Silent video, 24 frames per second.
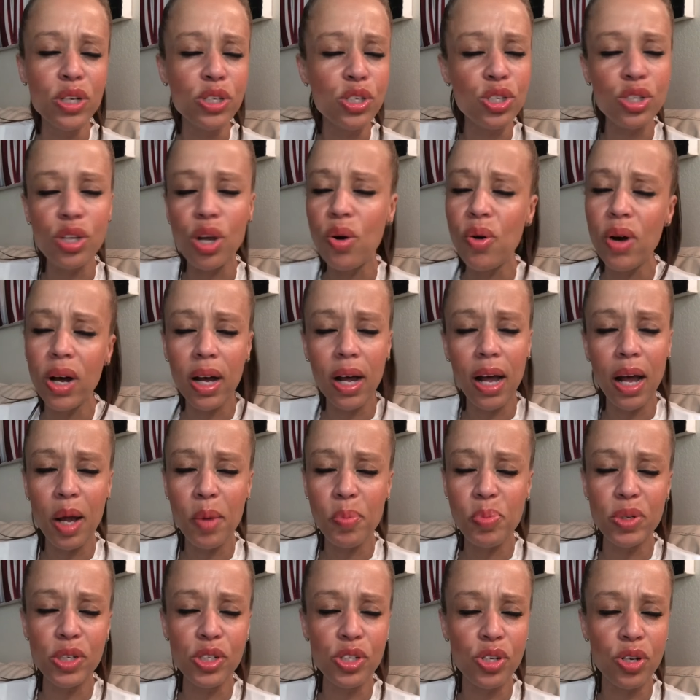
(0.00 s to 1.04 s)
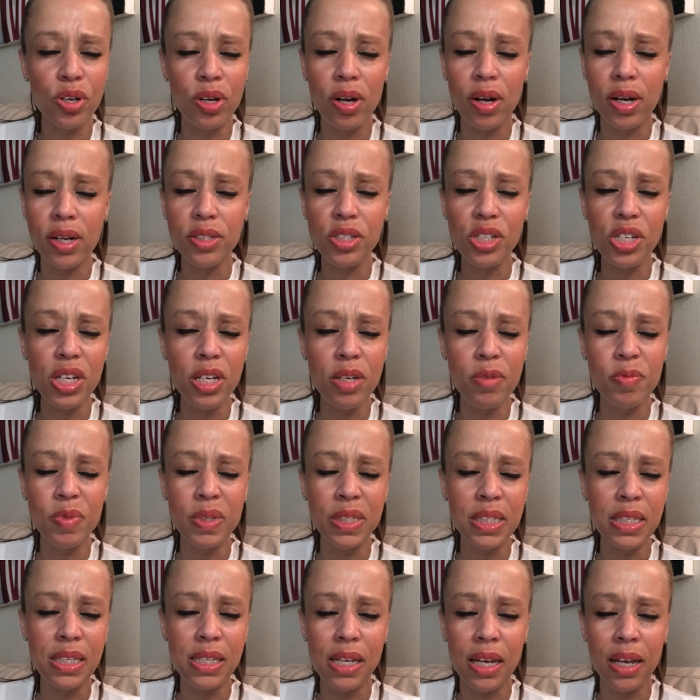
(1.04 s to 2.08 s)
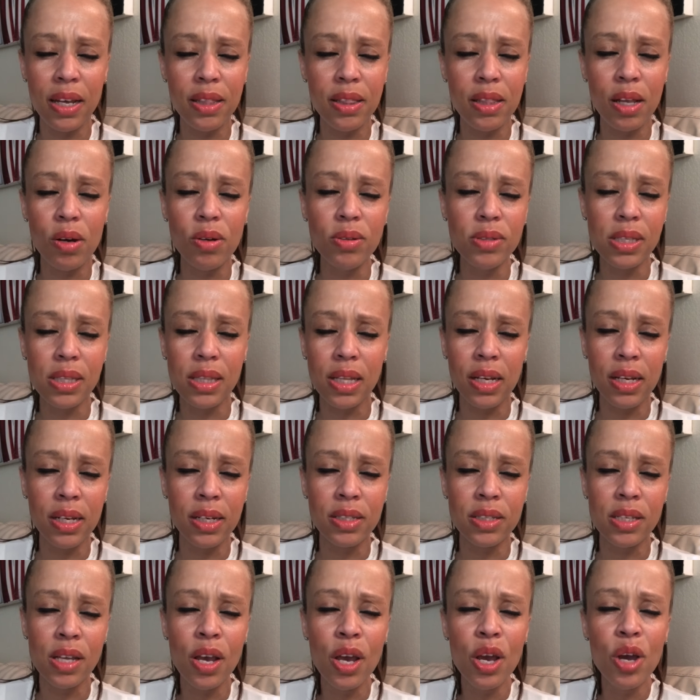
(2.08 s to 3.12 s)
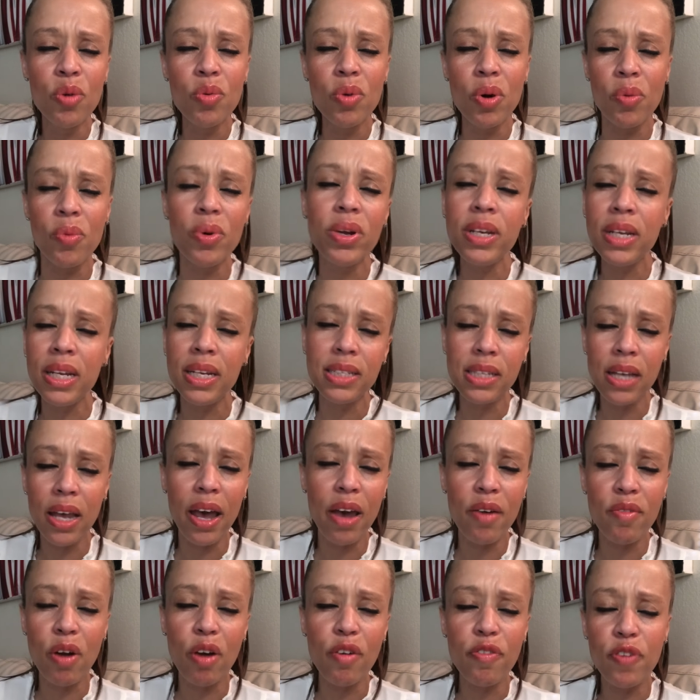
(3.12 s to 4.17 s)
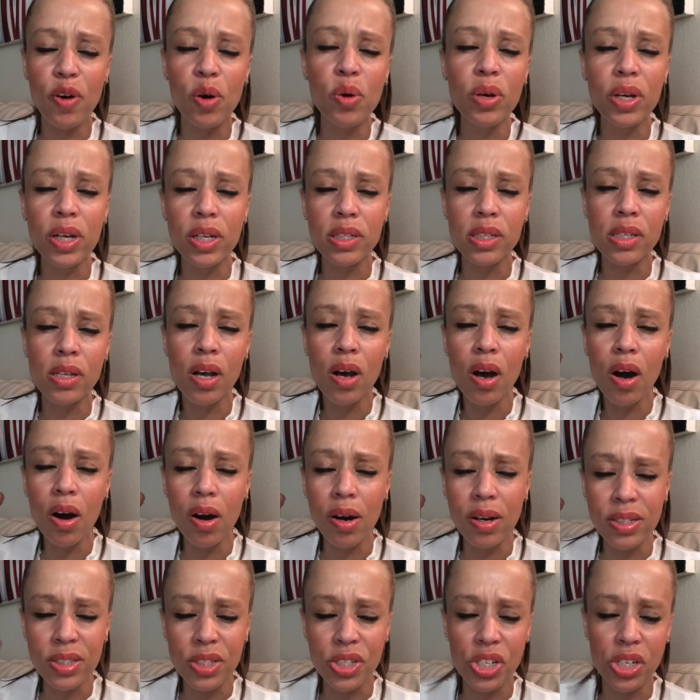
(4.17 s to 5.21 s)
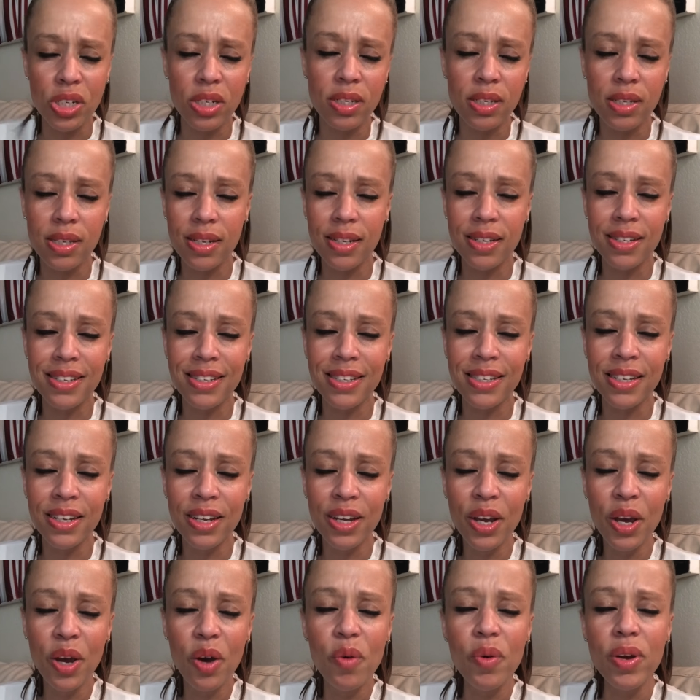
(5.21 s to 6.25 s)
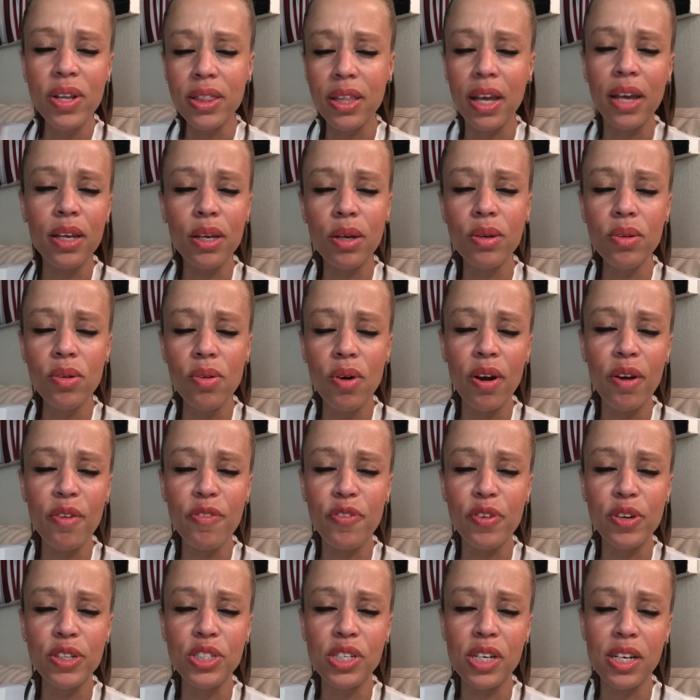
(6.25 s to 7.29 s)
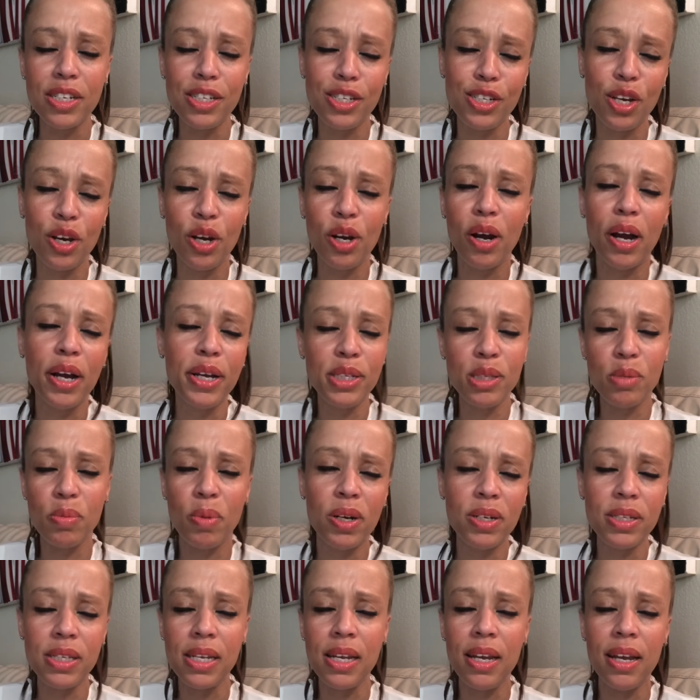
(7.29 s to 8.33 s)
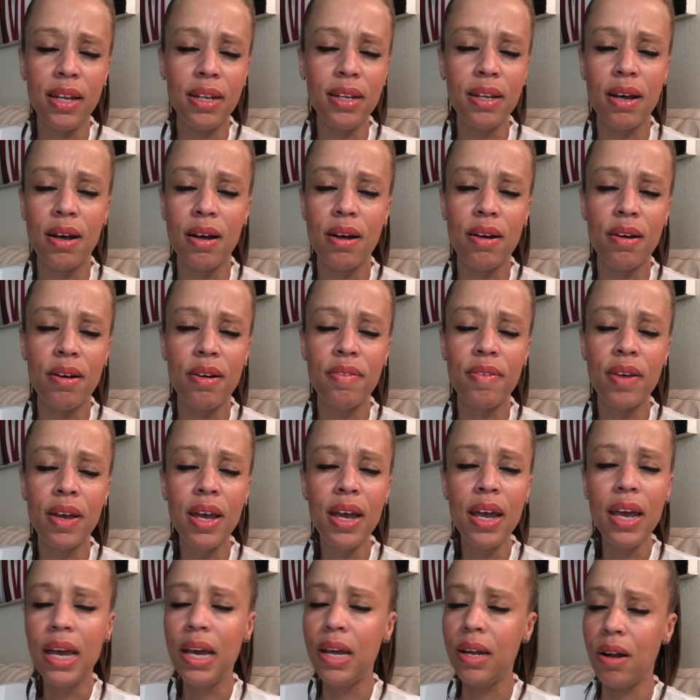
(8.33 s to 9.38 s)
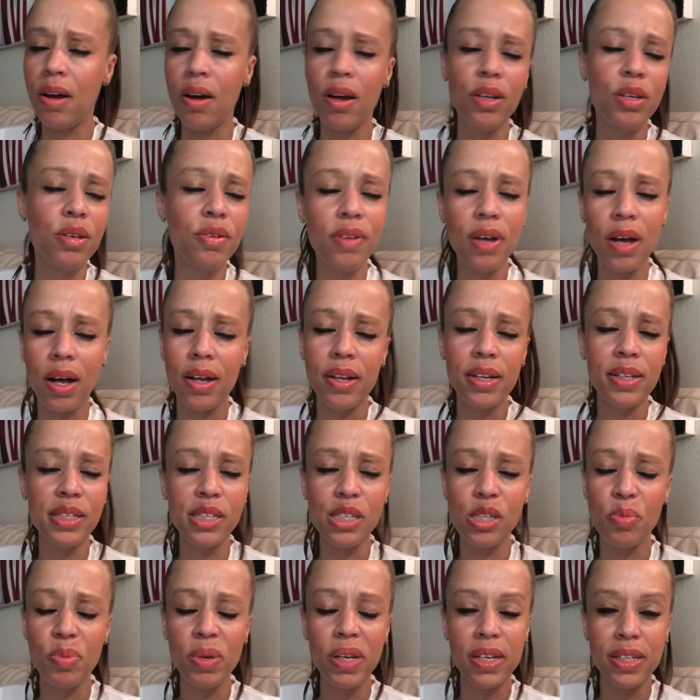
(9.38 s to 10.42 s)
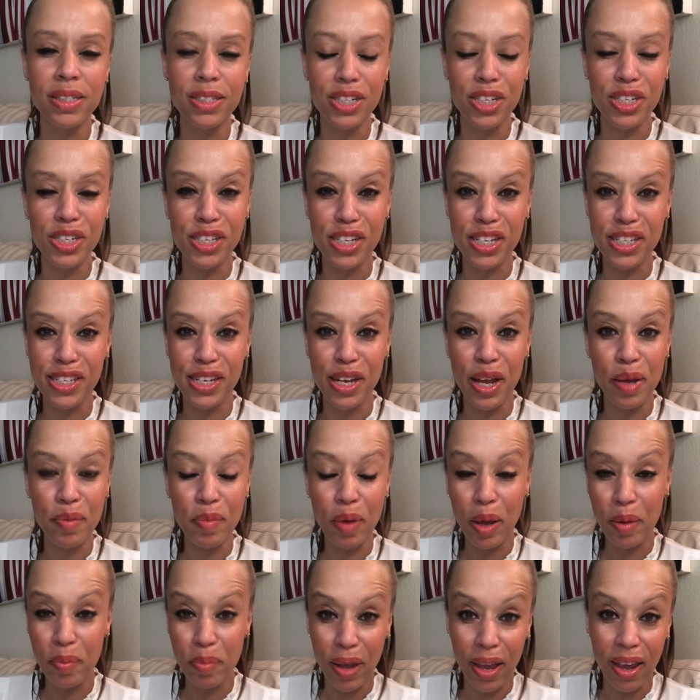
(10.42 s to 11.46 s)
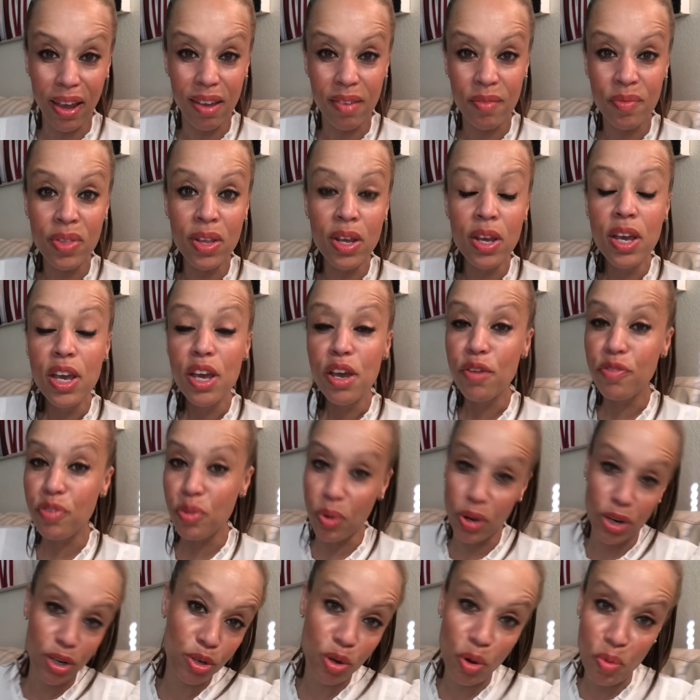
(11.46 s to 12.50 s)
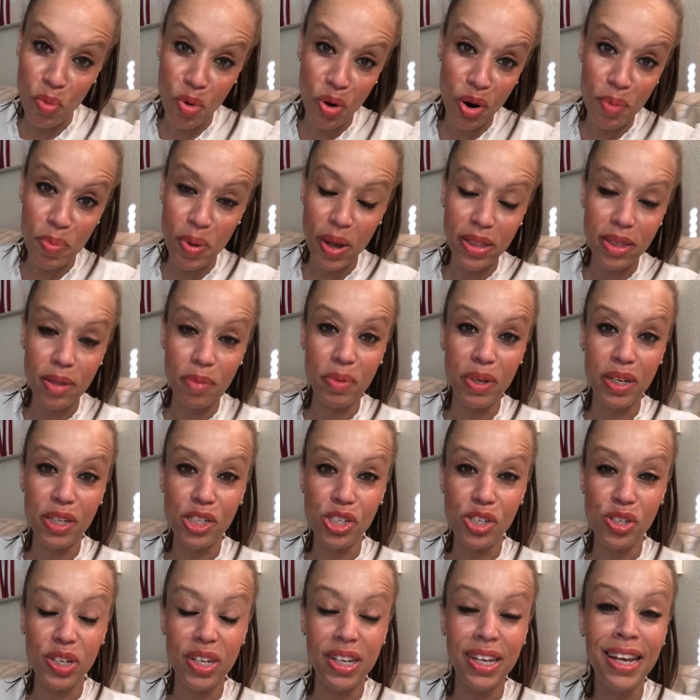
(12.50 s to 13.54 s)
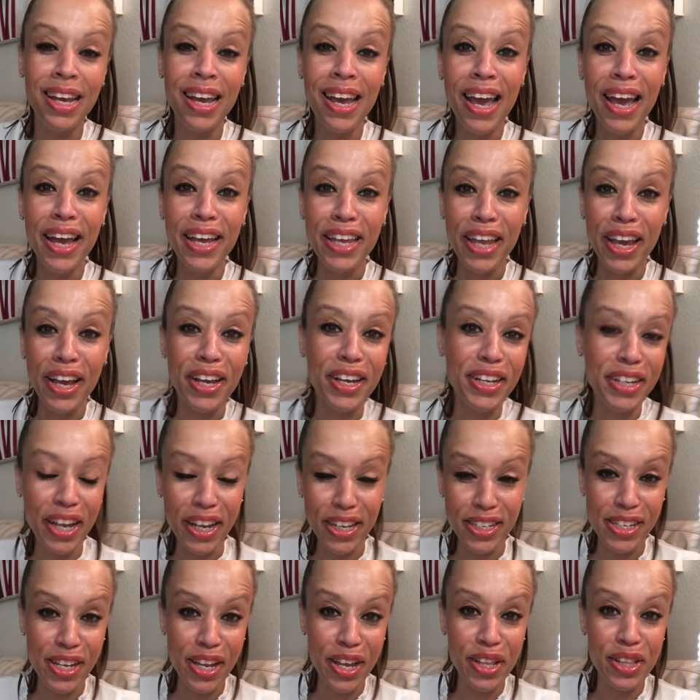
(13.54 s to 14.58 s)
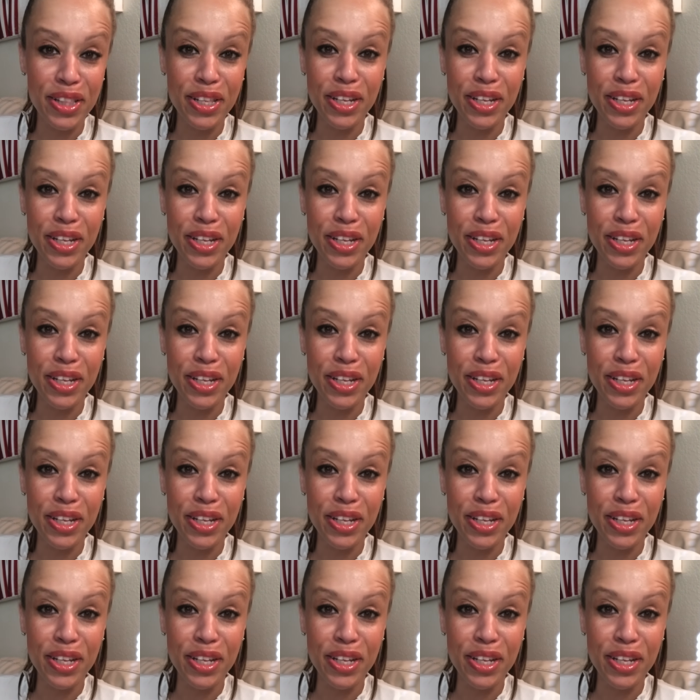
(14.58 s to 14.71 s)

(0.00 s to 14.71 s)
so accomplished on our achievements and those things when we need to have our focus on Jesus. We thank you, Lord, for just your grace, mercy, and love and all you called us to be in Jesus' name. Amen. If you want to know more about the ministry, get connected at